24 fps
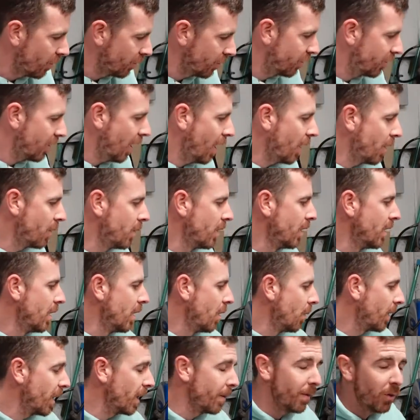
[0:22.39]
So
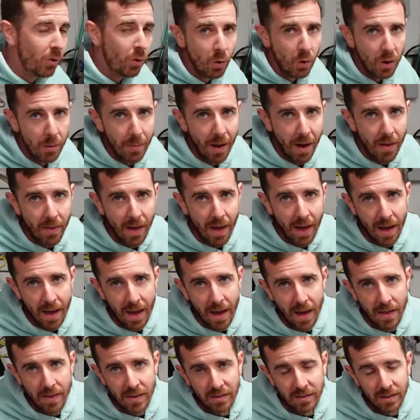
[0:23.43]
we're going to be talking about
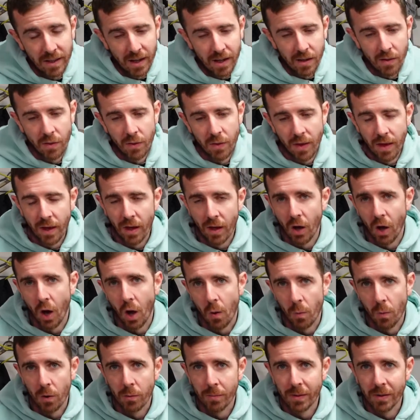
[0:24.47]
that, and the second thing I
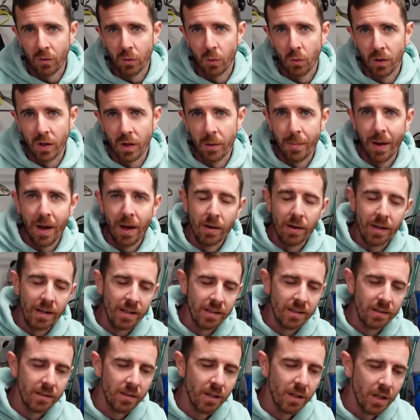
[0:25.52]
want to be talking about
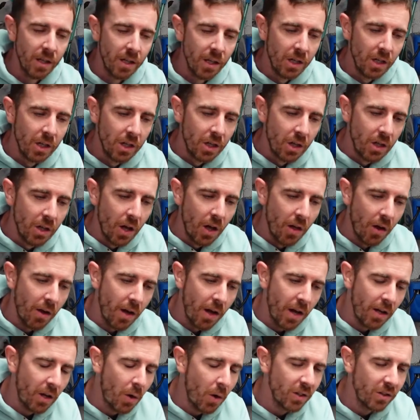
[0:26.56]
is
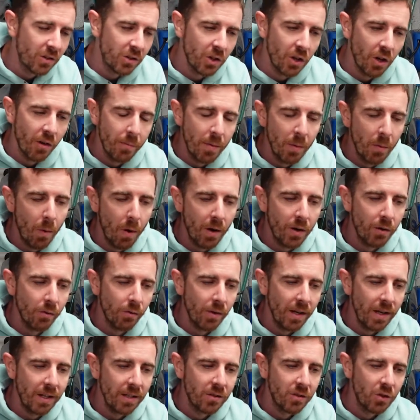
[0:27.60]
a question I've been
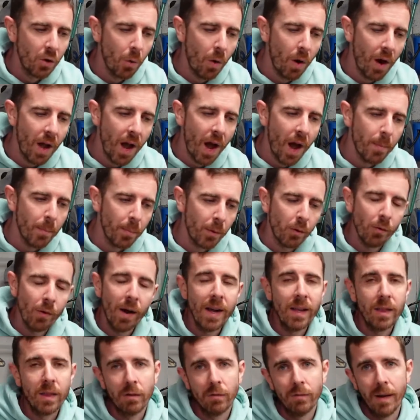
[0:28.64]
wondering is, do I
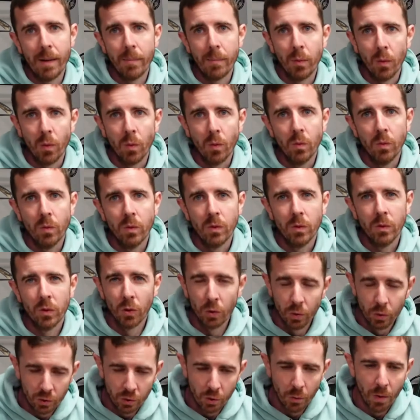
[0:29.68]
upgrade the Rebel
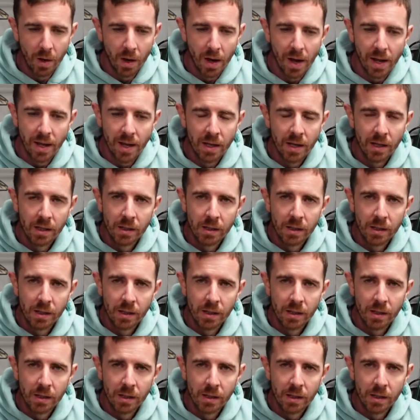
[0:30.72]
or do I